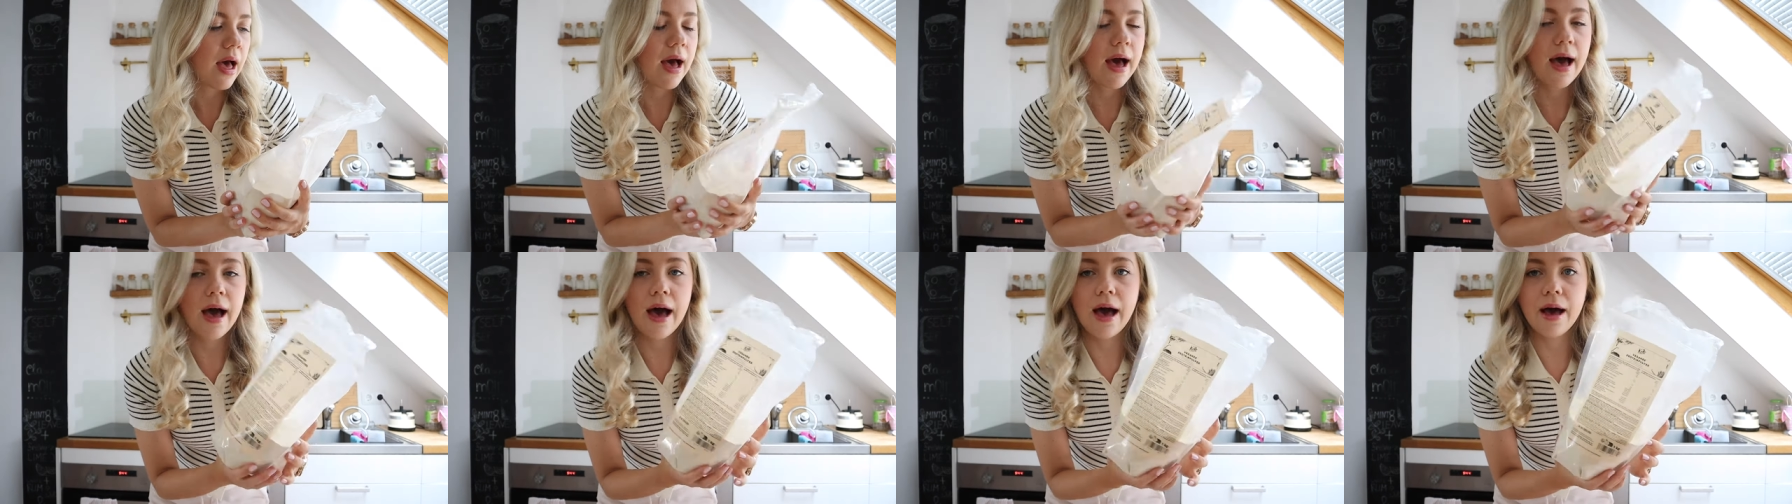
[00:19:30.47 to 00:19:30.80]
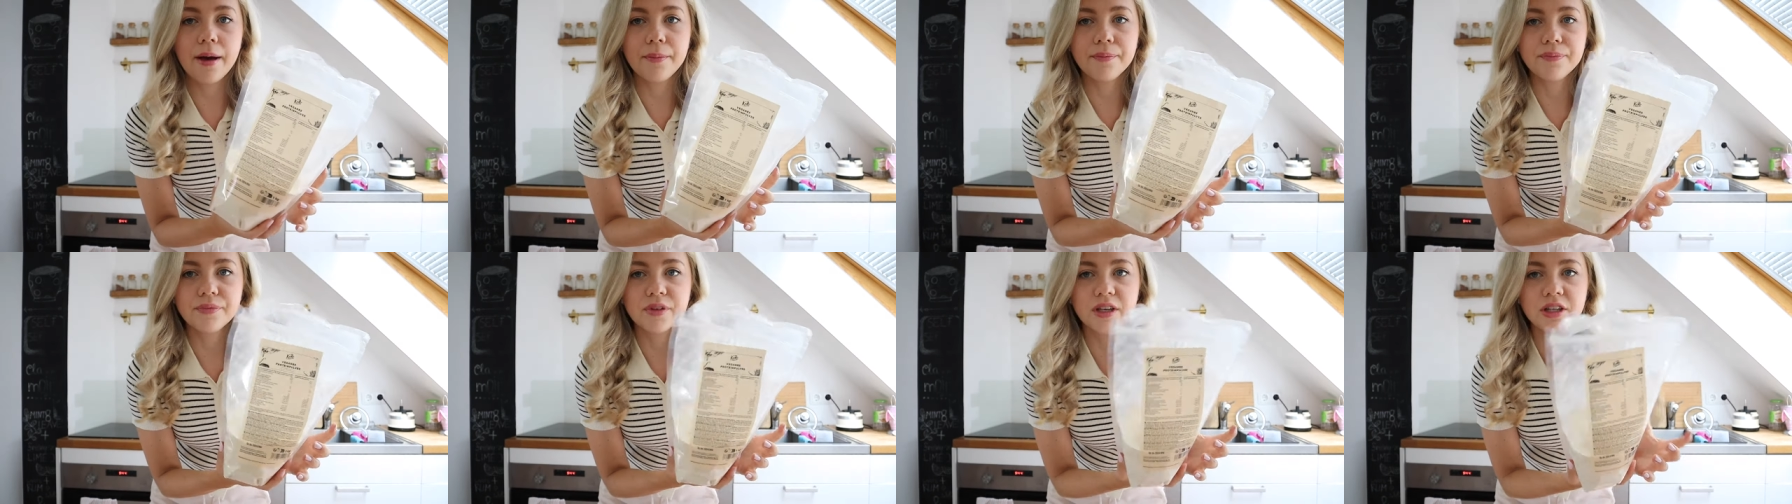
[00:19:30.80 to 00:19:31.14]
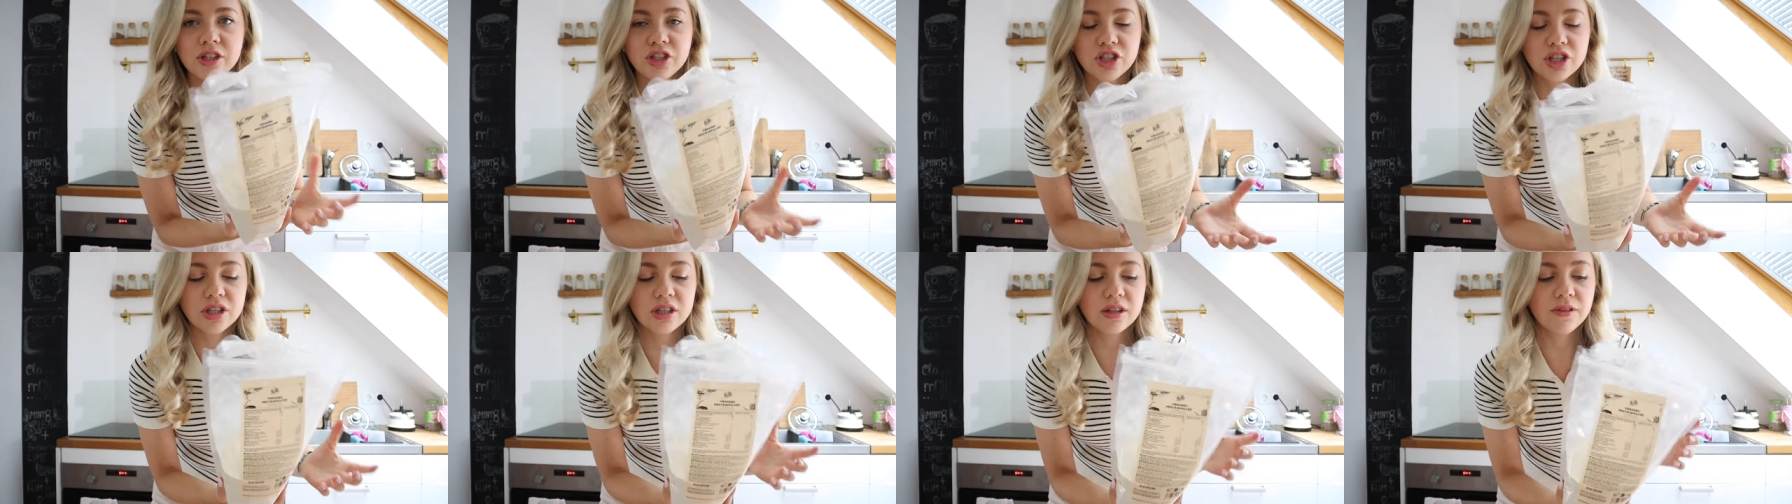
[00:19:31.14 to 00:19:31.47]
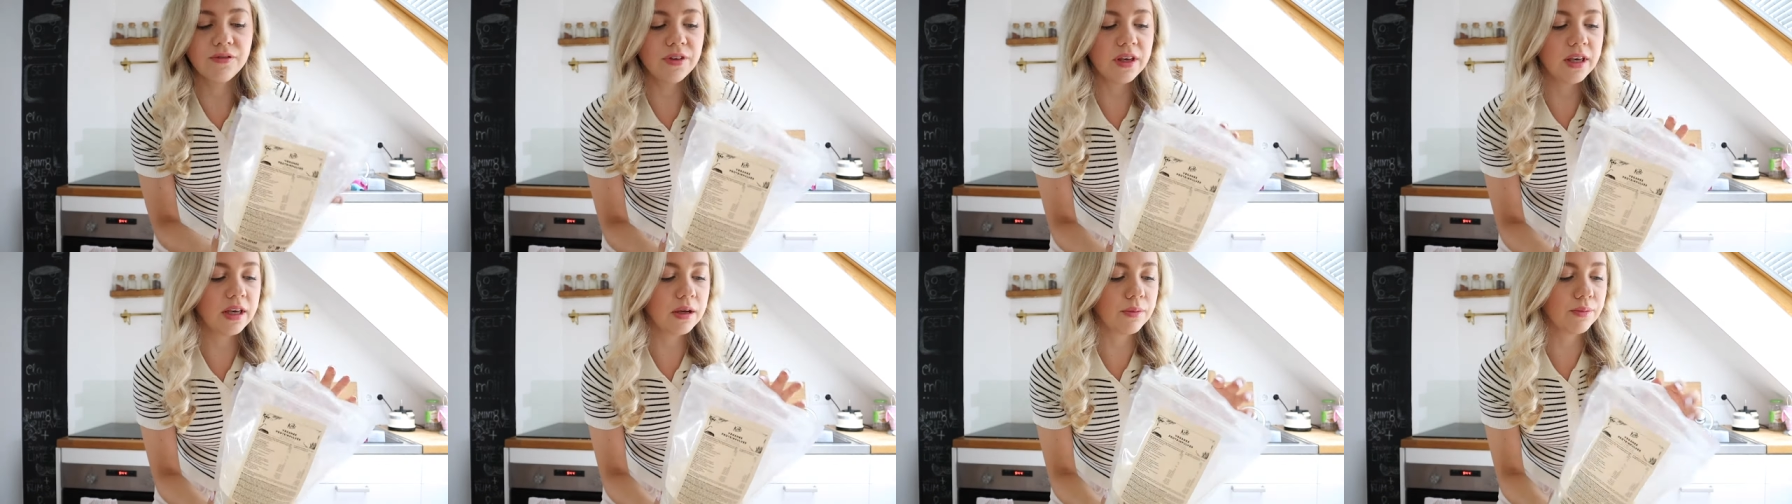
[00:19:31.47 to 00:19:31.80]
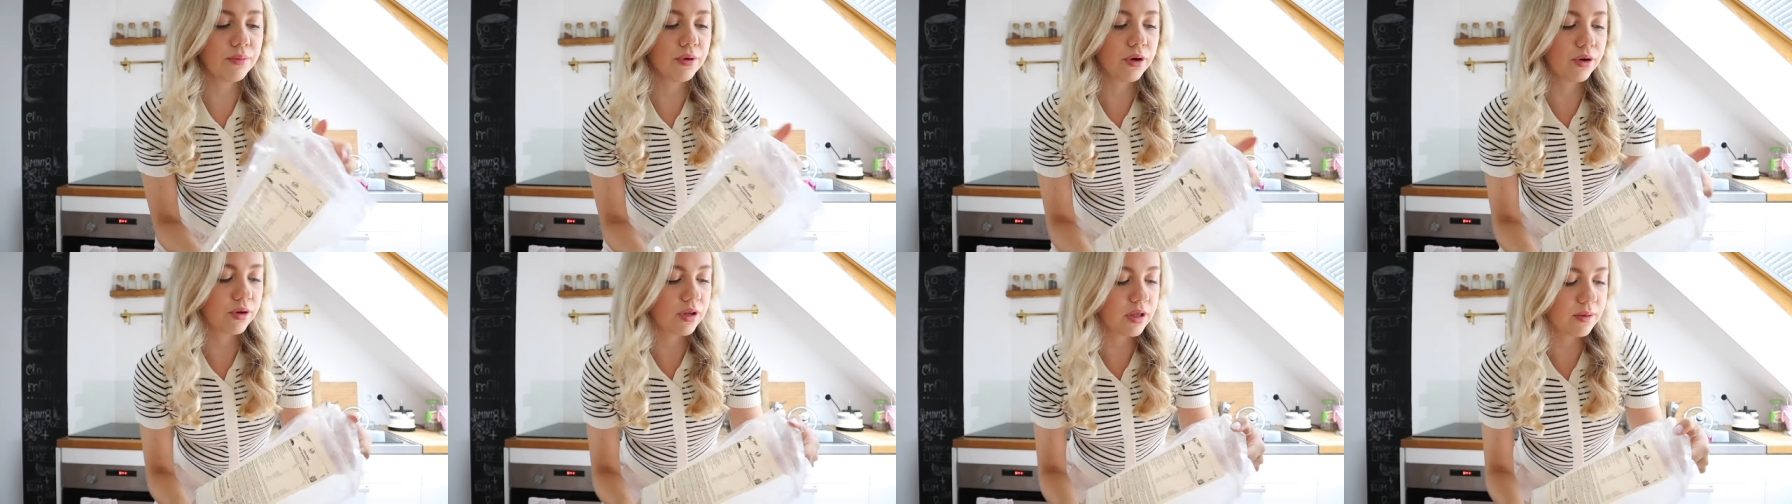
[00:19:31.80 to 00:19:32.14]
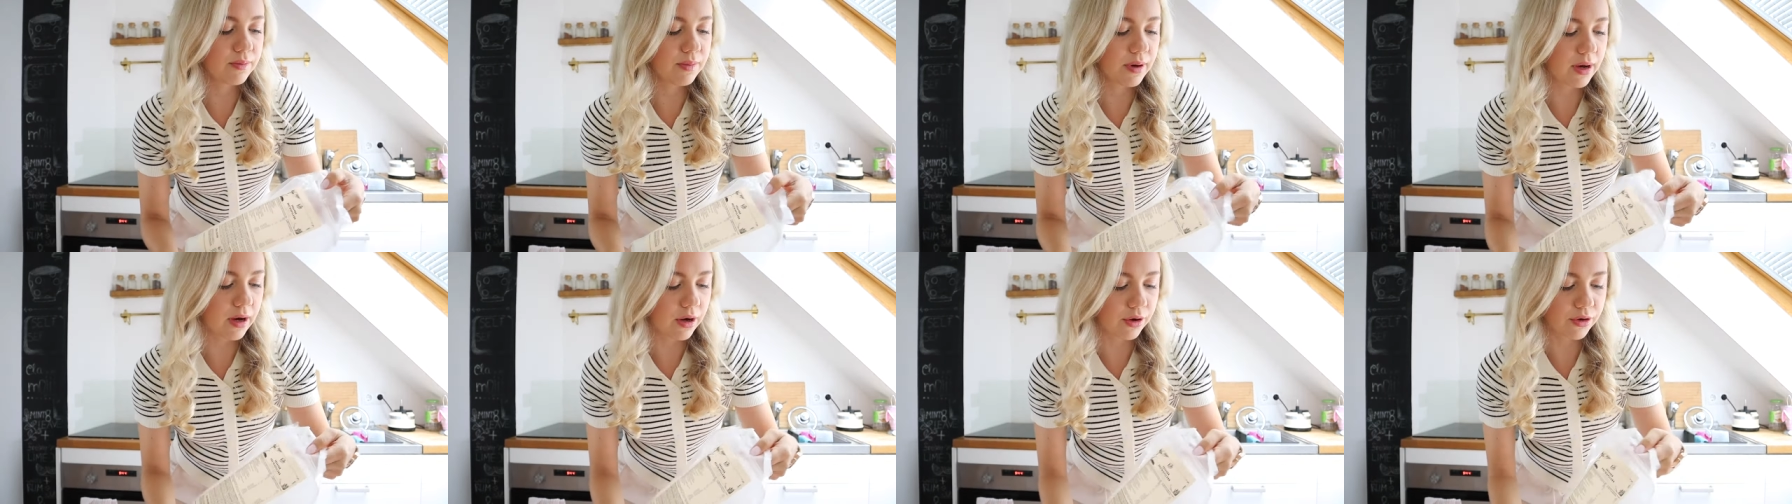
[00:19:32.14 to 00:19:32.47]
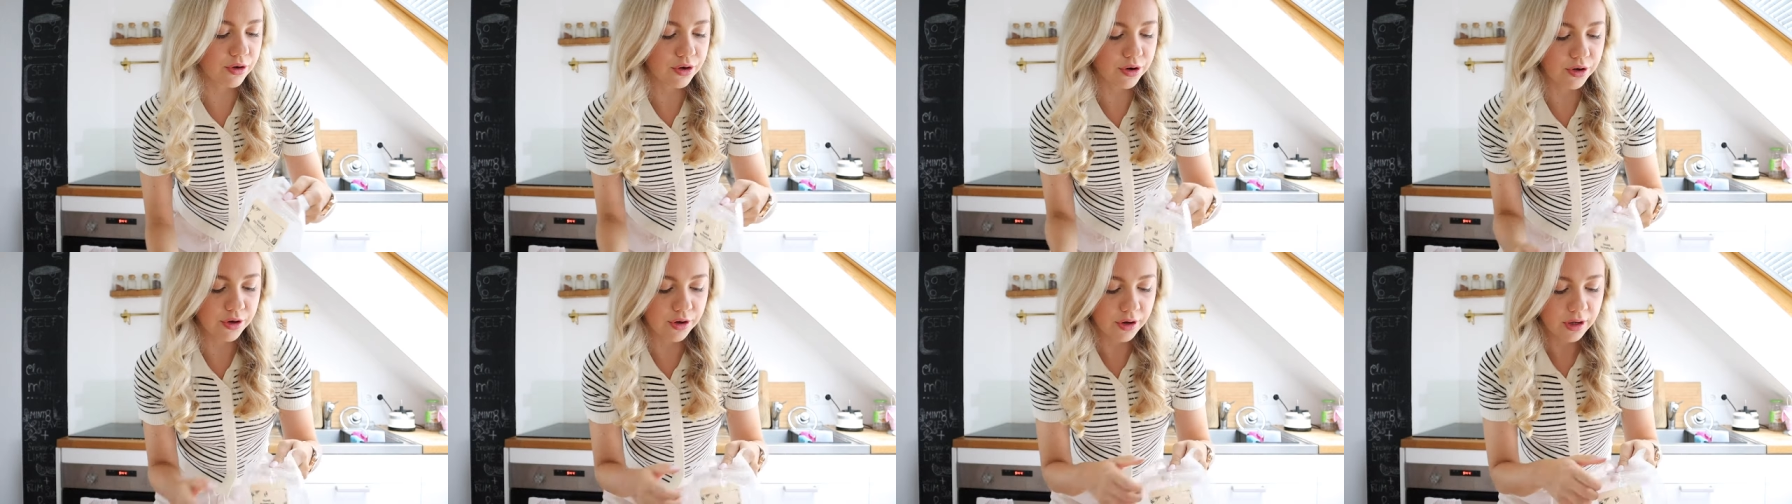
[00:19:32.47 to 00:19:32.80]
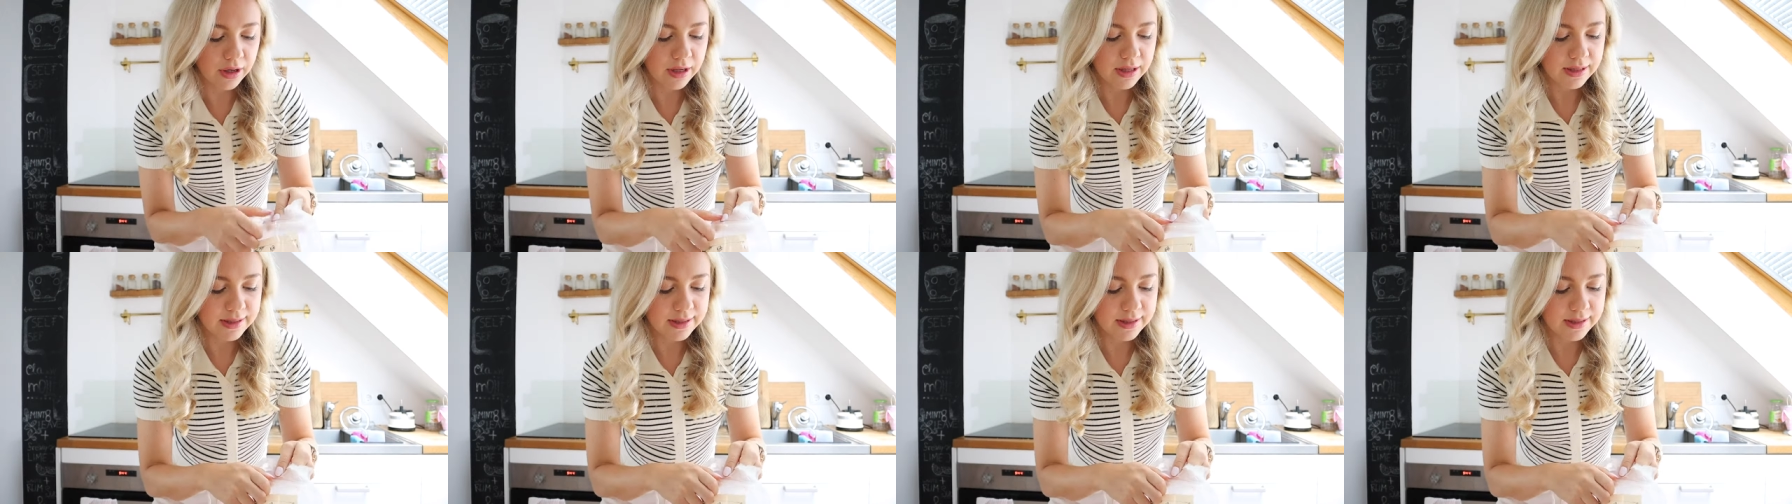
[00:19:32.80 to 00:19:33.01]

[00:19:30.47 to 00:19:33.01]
It's just a vegan protein powder.